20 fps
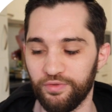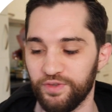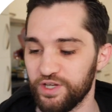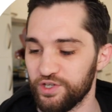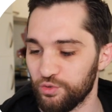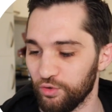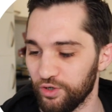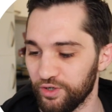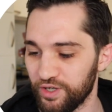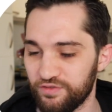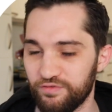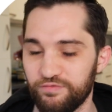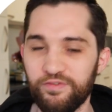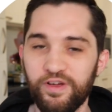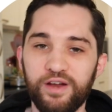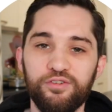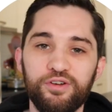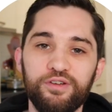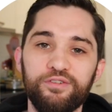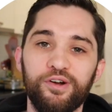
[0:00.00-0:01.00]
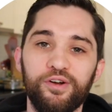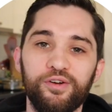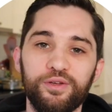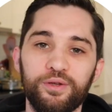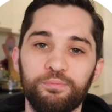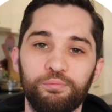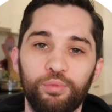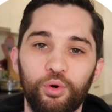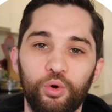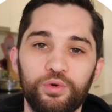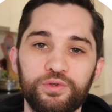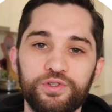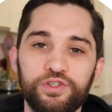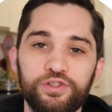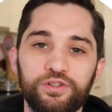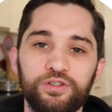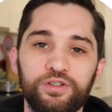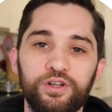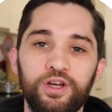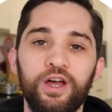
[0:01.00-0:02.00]
This one is very, very
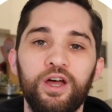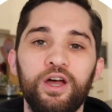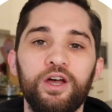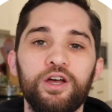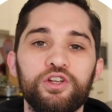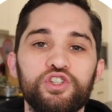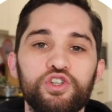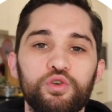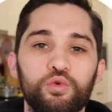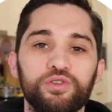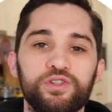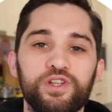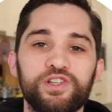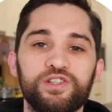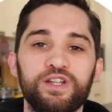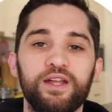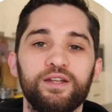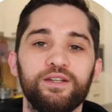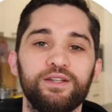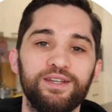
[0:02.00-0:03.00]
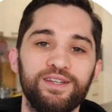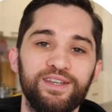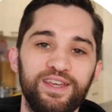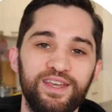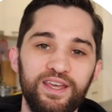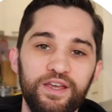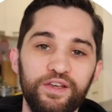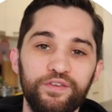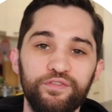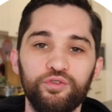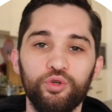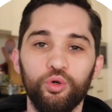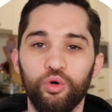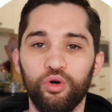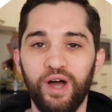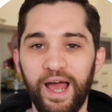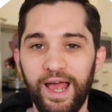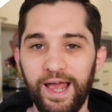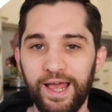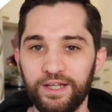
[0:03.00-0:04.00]
important to understanding if
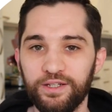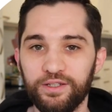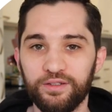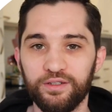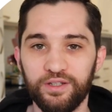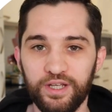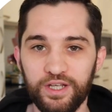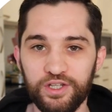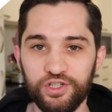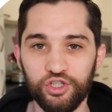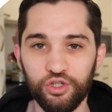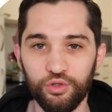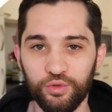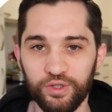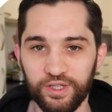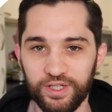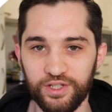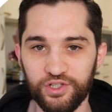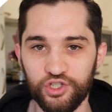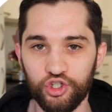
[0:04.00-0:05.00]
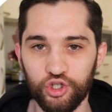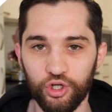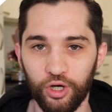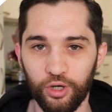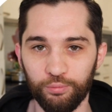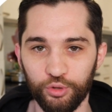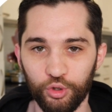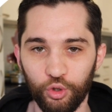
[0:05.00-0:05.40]
your ad is doing its job.